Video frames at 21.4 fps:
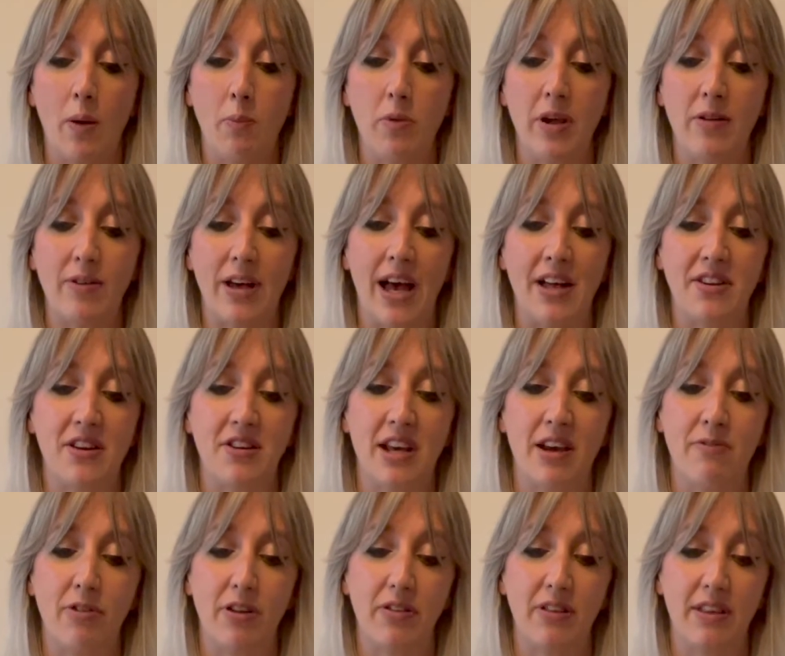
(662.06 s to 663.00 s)
we've added
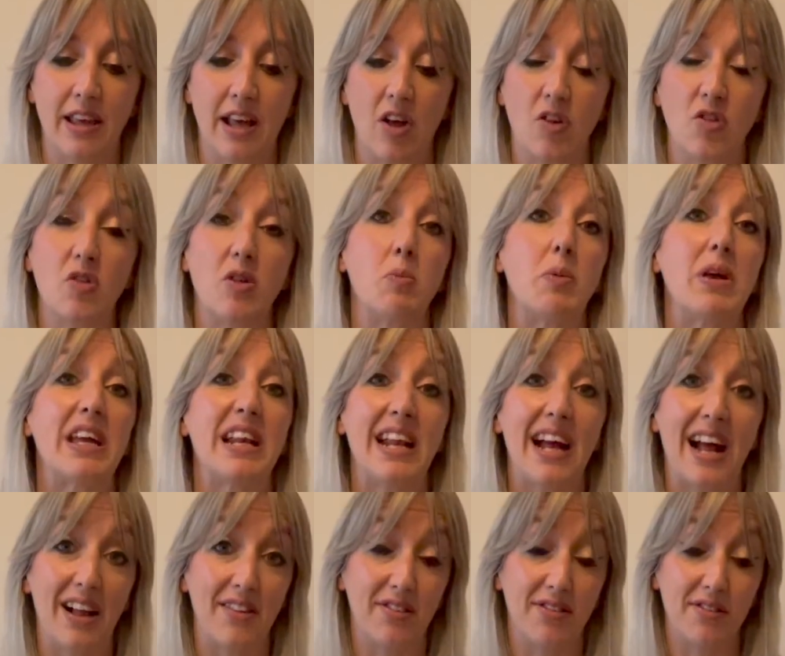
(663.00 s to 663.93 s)
everything else, then we can
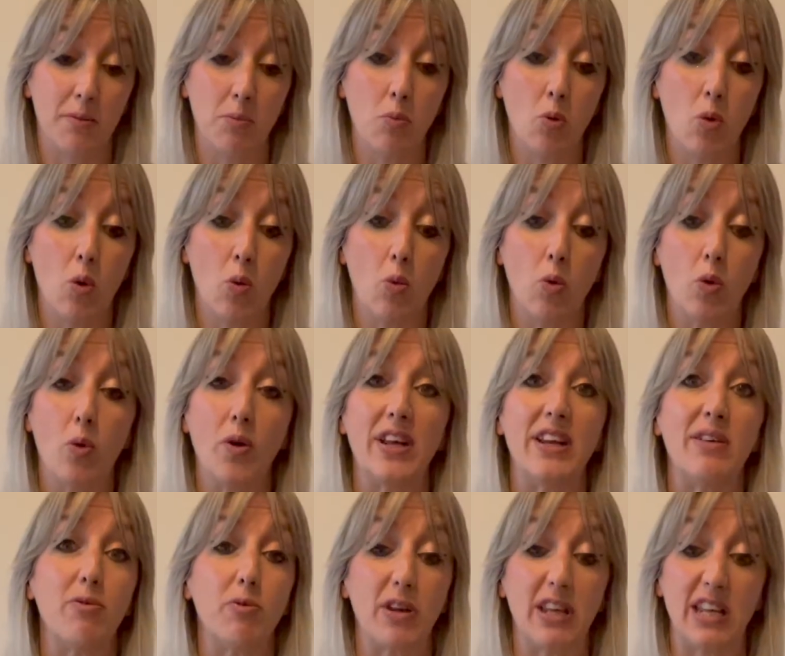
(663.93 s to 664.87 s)
add some more wool in
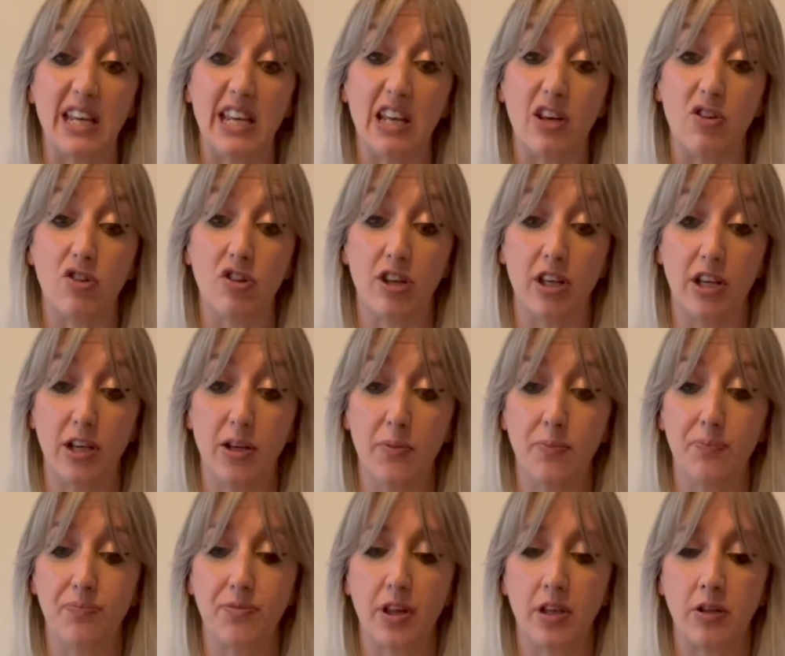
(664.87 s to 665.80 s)
if we need to.
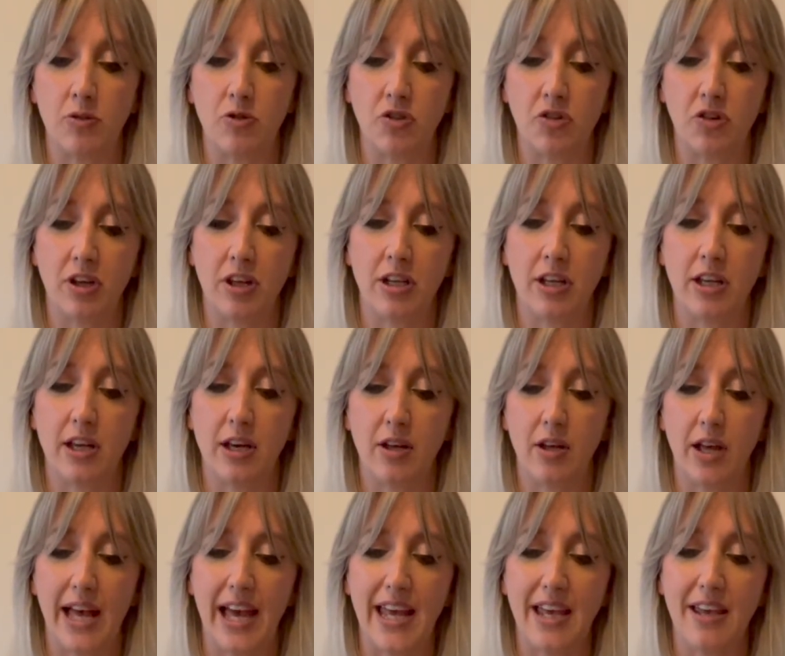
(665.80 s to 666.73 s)
And I'm just going to
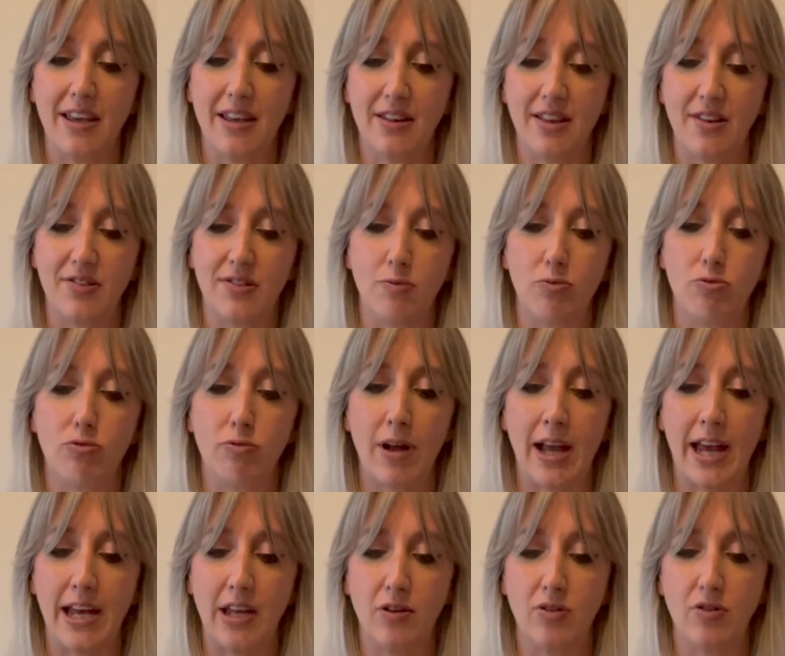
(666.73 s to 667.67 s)
anchor this
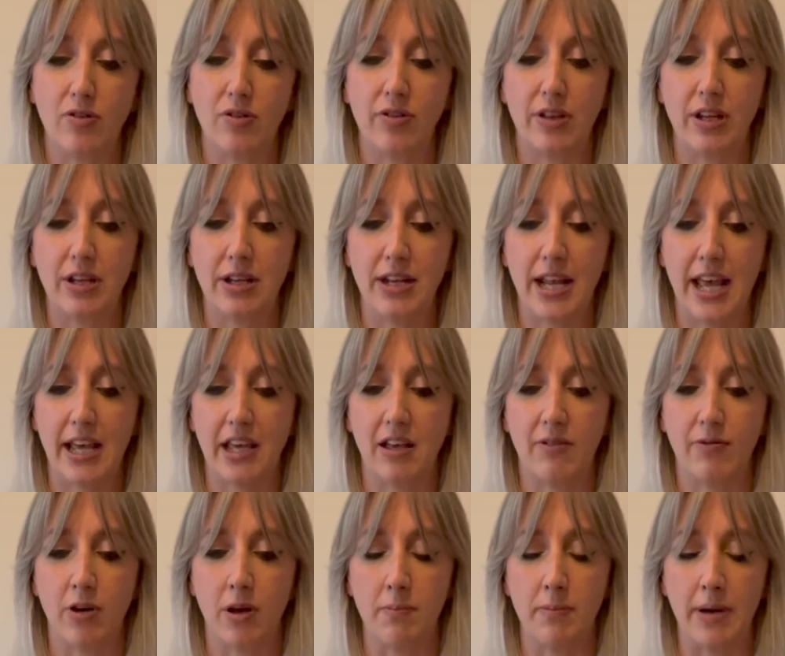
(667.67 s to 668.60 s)
round the neck
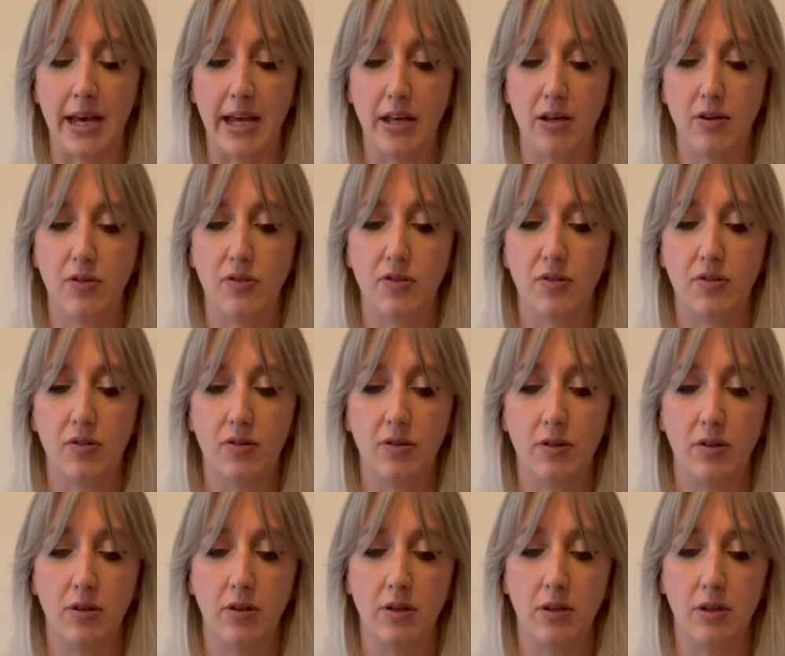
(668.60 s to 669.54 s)
of our
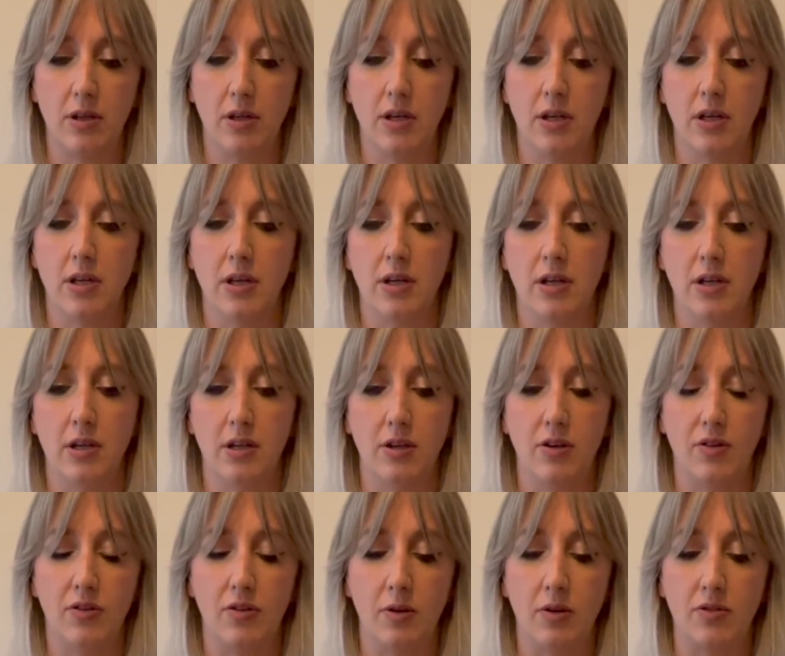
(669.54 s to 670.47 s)
mouse
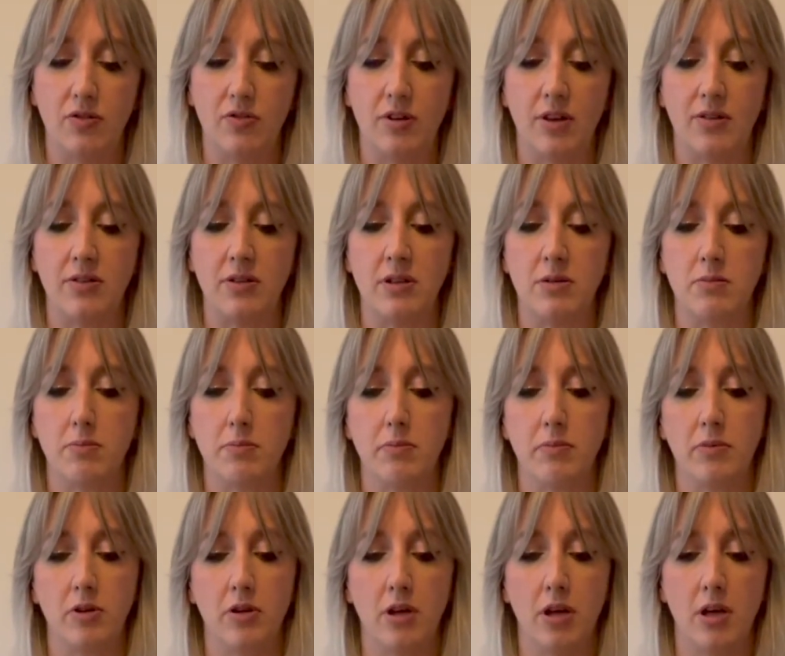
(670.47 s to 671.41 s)
so it
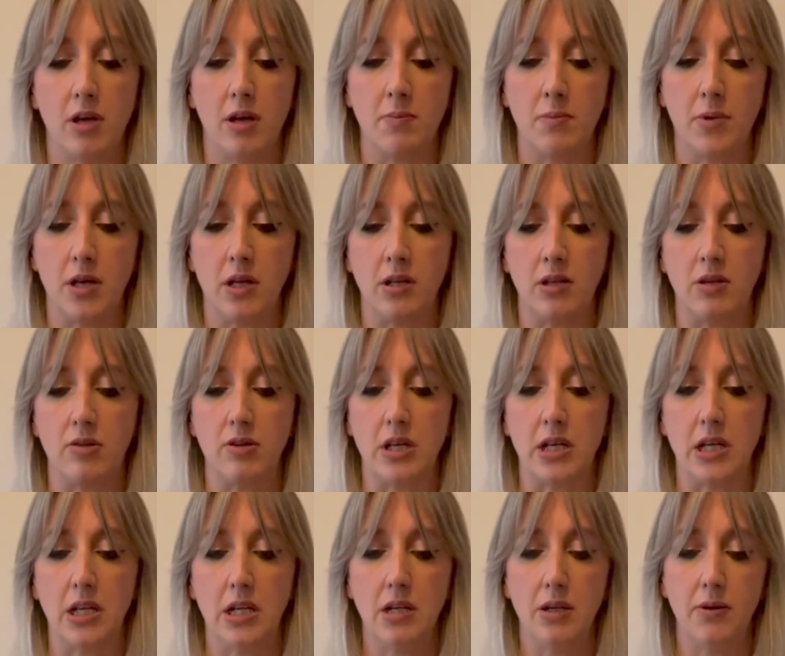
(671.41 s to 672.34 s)
doesn't come
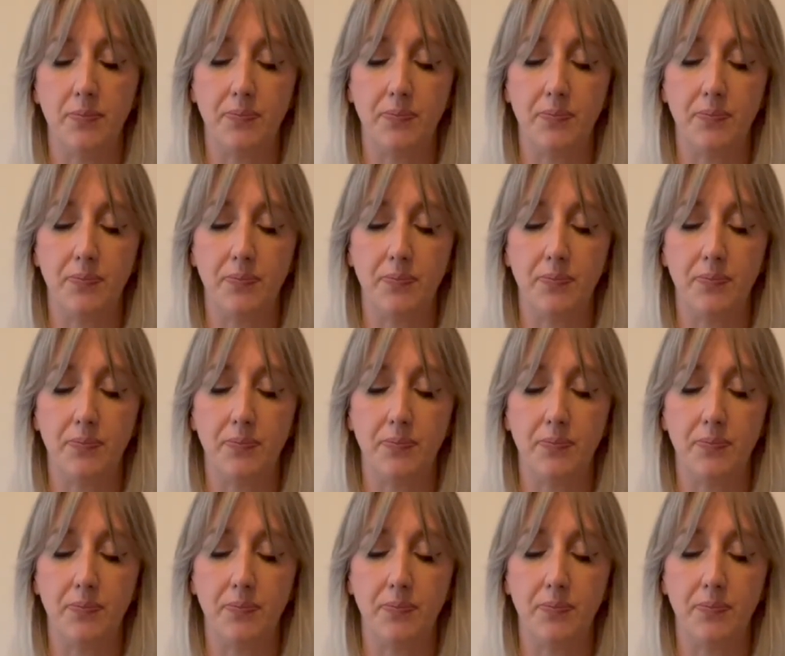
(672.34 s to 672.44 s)
undone.